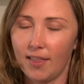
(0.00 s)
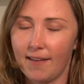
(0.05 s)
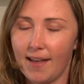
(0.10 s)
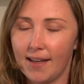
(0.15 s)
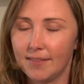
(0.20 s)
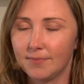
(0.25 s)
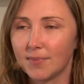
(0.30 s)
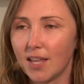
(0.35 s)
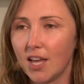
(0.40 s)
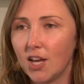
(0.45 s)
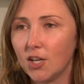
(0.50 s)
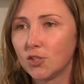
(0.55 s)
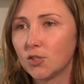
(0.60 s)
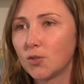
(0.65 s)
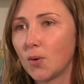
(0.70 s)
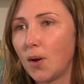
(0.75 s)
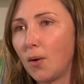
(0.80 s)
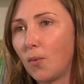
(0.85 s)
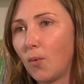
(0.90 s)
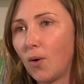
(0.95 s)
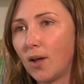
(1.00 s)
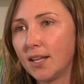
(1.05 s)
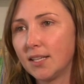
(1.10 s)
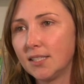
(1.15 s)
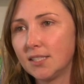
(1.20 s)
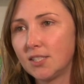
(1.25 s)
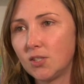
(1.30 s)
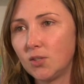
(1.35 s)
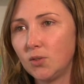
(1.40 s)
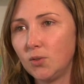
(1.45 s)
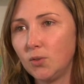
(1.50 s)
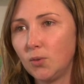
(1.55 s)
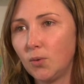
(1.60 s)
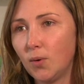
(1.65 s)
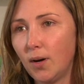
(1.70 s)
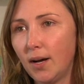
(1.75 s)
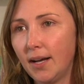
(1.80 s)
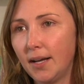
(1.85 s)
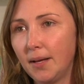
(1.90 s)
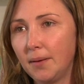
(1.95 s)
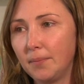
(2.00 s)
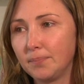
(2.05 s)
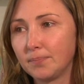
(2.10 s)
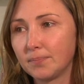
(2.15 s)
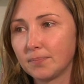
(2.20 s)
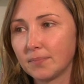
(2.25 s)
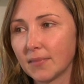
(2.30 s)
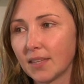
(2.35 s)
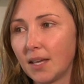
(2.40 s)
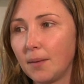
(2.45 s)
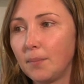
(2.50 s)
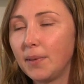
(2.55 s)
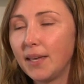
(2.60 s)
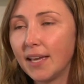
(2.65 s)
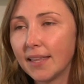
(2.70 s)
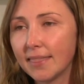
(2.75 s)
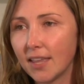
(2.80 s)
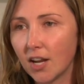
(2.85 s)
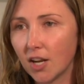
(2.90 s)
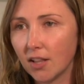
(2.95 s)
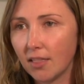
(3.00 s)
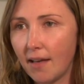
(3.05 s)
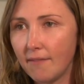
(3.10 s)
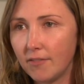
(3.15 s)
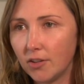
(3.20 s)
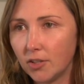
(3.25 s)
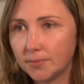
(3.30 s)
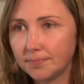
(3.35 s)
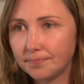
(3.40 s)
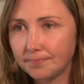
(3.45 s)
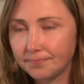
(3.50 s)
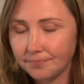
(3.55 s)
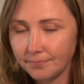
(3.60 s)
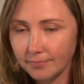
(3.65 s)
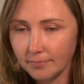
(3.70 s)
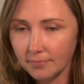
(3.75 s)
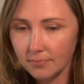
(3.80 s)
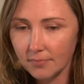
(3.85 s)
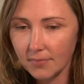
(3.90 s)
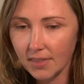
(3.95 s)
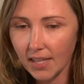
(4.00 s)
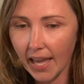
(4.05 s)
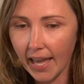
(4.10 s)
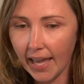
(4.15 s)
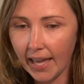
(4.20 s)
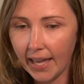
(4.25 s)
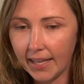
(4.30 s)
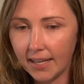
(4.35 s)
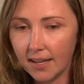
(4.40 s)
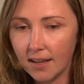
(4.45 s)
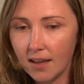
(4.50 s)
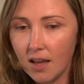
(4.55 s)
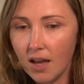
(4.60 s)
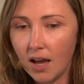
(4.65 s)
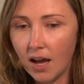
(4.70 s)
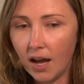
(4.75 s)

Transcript: that. So I wanted to be at their level and